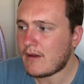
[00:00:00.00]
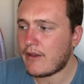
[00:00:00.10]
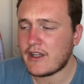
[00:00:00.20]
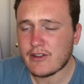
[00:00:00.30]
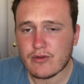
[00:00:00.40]

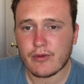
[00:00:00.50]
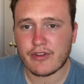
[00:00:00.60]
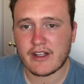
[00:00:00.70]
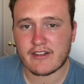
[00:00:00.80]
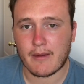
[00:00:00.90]
These are all
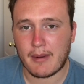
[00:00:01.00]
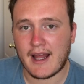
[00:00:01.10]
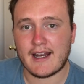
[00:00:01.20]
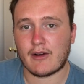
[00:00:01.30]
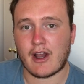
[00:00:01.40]
things I
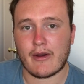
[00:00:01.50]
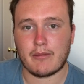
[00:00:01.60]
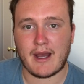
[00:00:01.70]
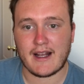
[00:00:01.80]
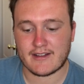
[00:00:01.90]
plan on going
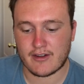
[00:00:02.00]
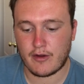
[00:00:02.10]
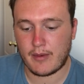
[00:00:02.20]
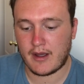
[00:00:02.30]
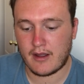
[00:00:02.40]
back
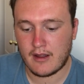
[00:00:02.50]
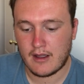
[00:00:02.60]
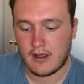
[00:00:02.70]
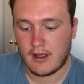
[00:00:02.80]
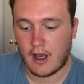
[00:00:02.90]
to, but
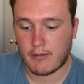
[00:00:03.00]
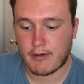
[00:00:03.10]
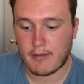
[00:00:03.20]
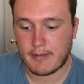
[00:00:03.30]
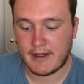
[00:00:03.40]
I'll
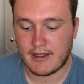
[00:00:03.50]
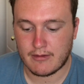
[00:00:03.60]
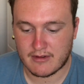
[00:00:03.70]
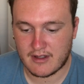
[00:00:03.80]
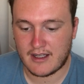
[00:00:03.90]
probably
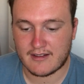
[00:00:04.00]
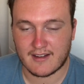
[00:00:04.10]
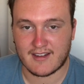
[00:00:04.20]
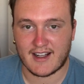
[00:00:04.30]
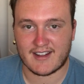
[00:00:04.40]
use this
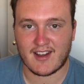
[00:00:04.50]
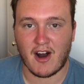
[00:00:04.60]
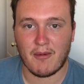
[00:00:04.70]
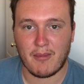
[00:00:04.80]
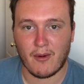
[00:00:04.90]
as an
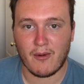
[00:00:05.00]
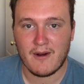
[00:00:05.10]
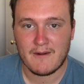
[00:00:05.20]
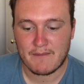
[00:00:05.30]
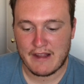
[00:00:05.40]
example
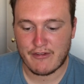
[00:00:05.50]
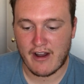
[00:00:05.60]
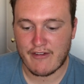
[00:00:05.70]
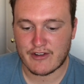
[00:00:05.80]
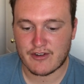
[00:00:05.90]
if
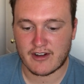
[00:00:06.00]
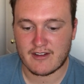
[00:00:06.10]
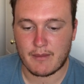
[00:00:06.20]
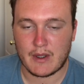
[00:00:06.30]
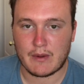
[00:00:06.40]
I ever try
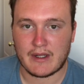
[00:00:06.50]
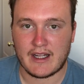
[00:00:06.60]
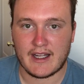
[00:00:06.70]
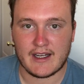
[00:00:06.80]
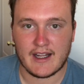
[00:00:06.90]
to build
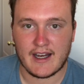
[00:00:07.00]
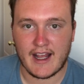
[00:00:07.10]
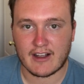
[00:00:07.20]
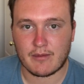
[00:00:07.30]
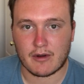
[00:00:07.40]
in an
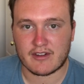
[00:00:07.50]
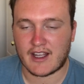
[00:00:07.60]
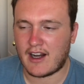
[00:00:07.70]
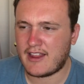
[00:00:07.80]
Xbox again.